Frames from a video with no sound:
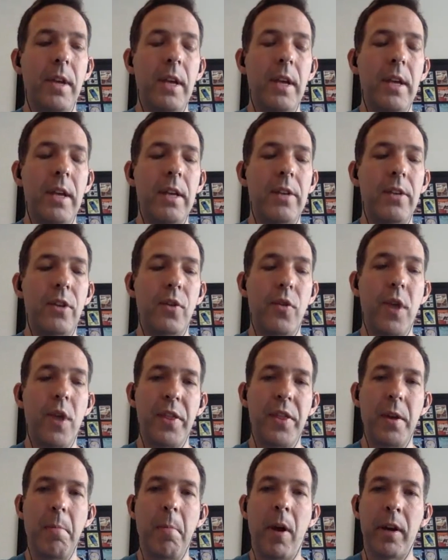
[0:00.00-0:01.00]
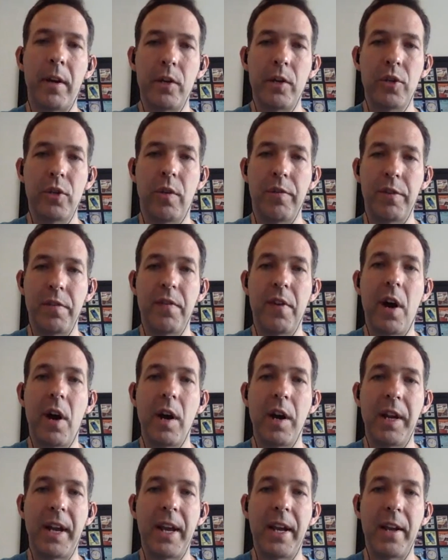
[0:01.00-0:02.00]
It's great that Microsoft are
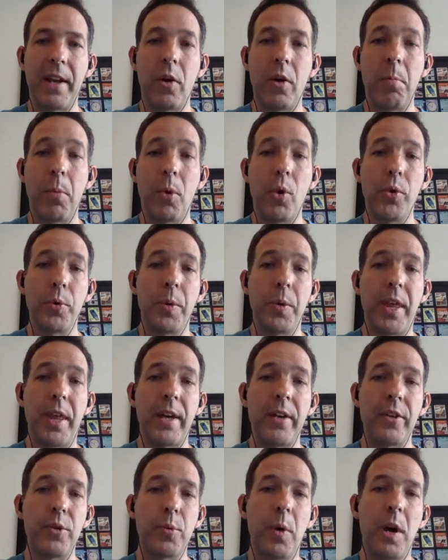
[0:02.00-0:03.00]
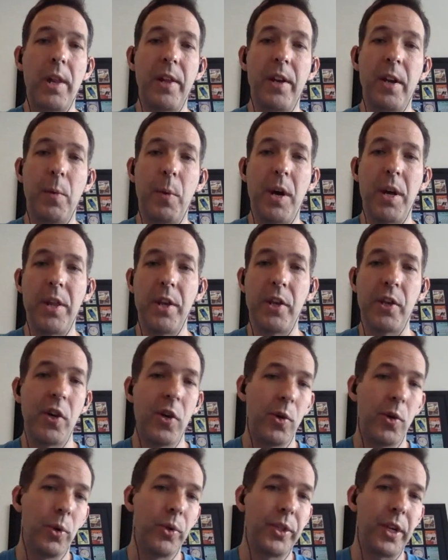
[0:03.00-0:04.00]
finally getting on board with that as well, in the way that
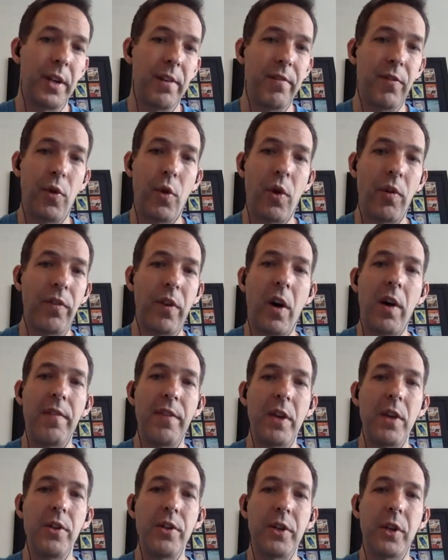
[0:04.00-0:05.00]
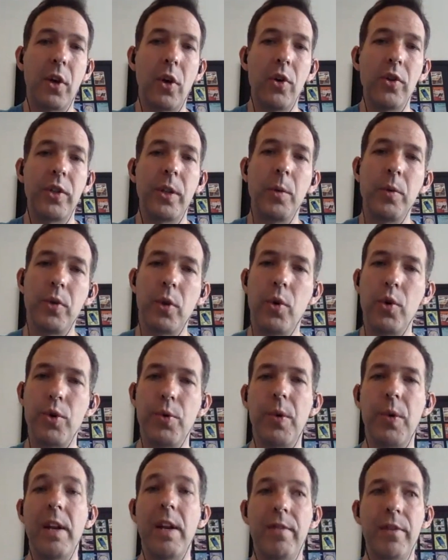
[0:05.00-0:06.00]
Google did 4 or 5 years ago. So it was always
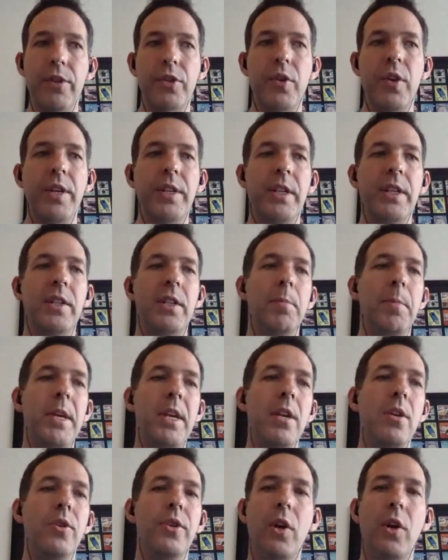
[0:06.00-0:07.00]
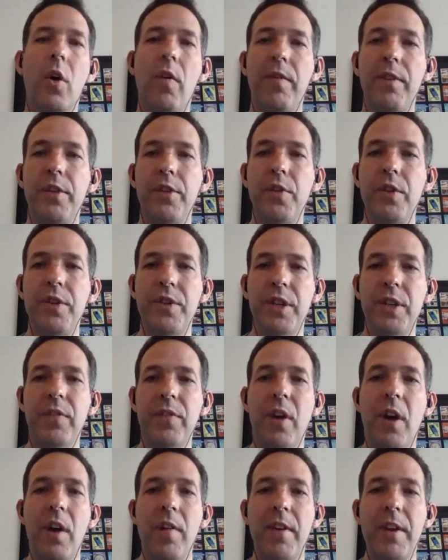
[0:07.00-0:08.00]
really frustrating to be using Office
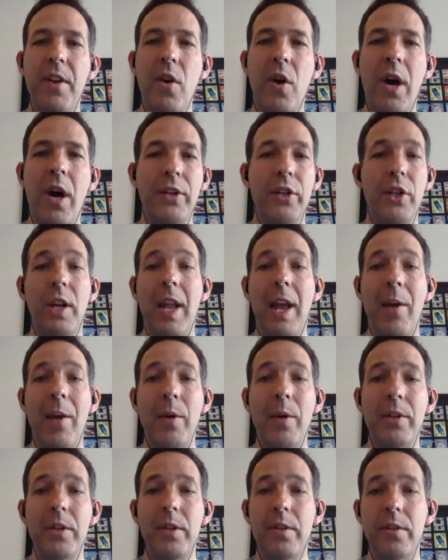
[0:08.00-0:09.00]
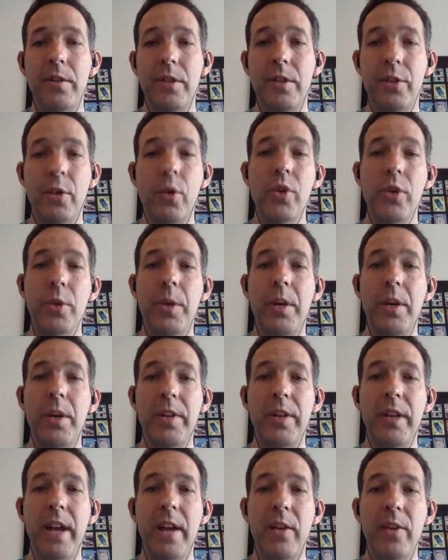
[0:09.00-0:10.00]
365 and not actually allow it to talk to
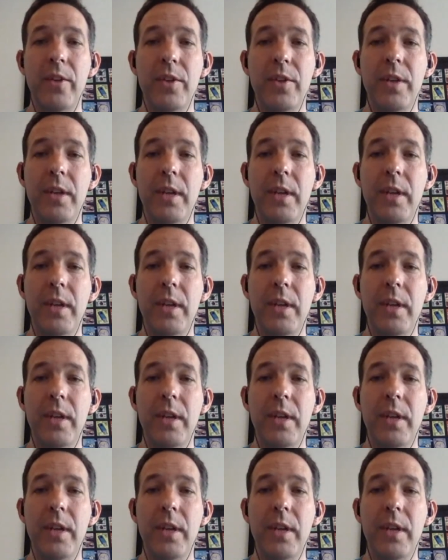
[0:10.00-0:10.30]
anything else.